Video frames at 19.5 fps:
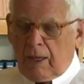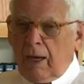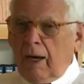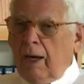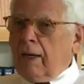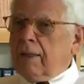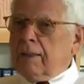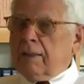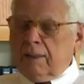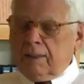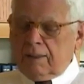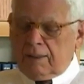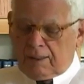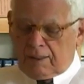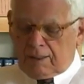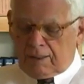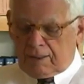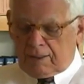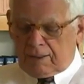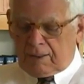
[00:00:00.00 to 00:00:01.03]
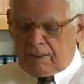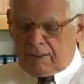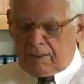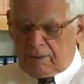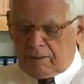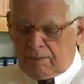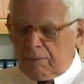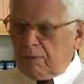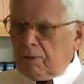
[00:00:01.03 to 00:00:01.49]
And
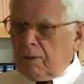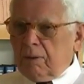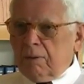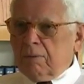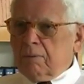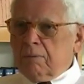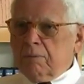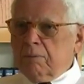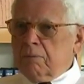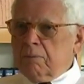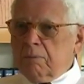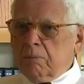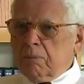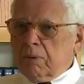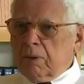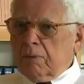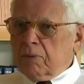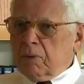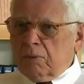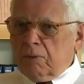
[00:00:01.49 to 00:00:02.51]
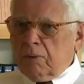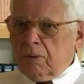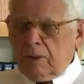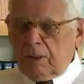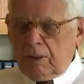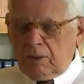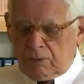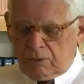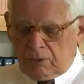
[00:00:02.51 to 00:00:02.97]
he gives a
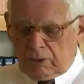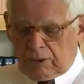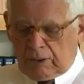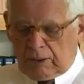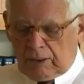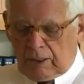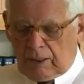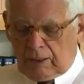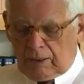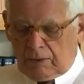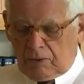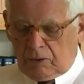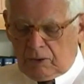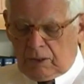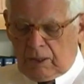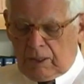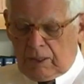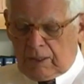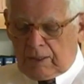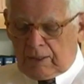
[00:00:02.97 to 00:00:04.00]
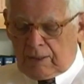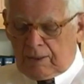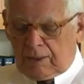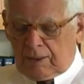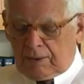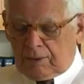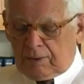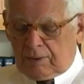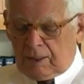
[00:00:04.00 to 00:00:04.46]
very interesting analogy.
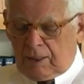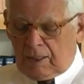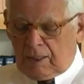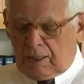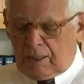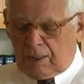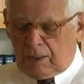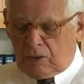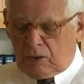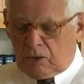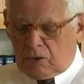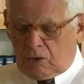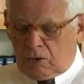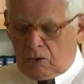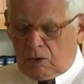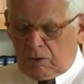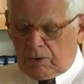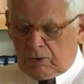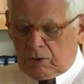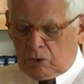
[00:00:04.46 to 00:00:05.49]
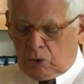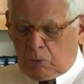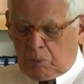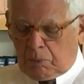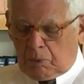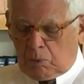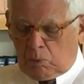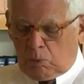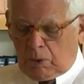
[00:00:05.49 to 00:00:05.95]
"This day a door is
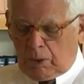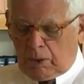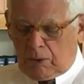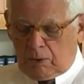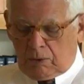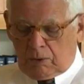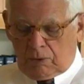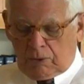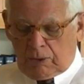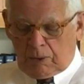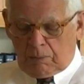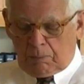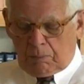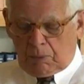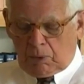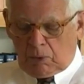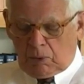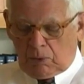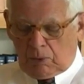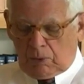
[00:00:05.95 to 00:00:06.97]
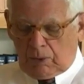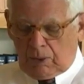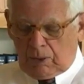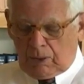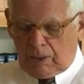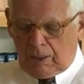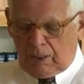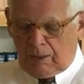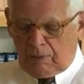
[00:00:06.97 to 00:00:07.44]
opened wider than both
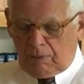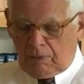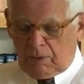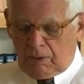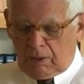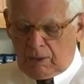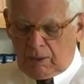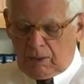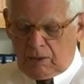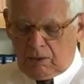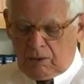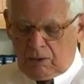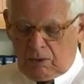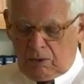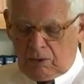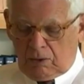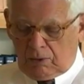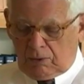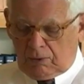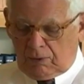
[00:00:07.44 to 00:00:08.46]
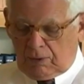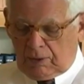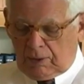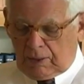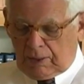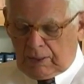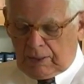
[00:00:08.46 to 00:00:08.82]
heaven and earth.